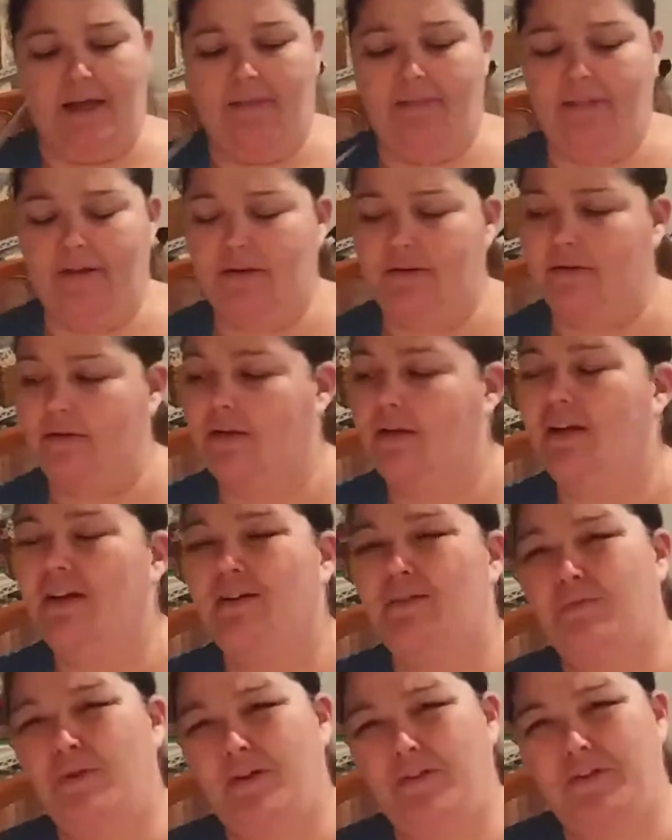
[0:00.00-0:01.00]
and they're
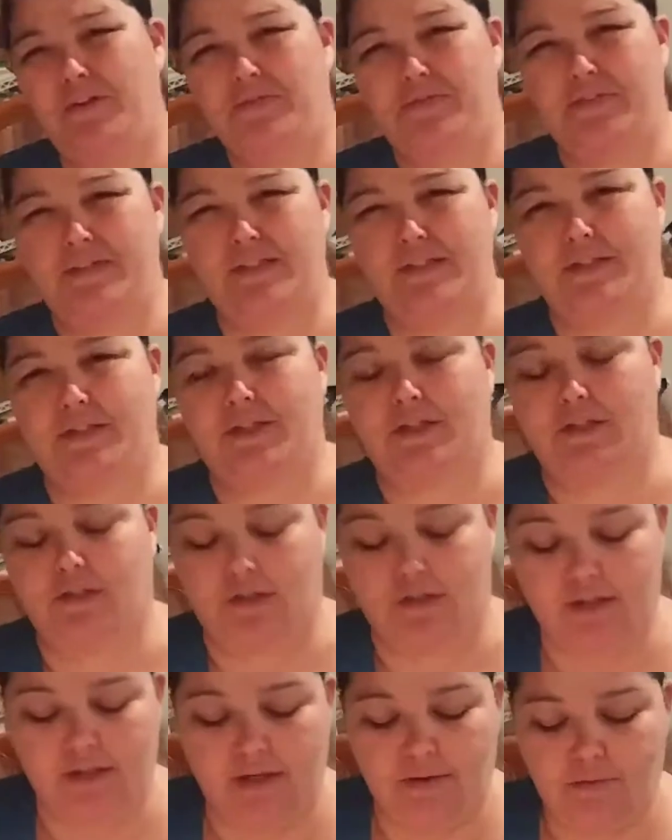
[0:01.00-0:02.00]

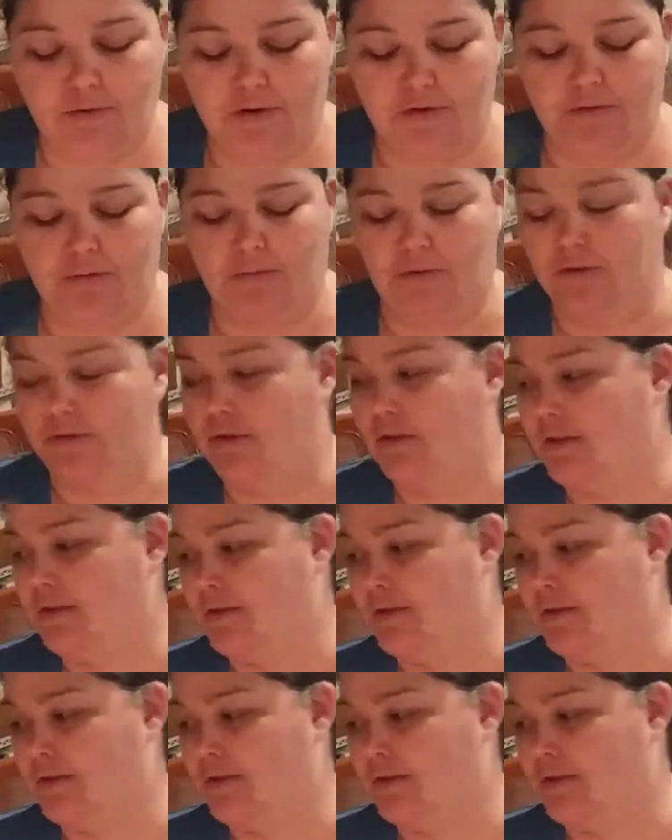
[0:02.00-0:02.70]
Fiskars, and they weren't the most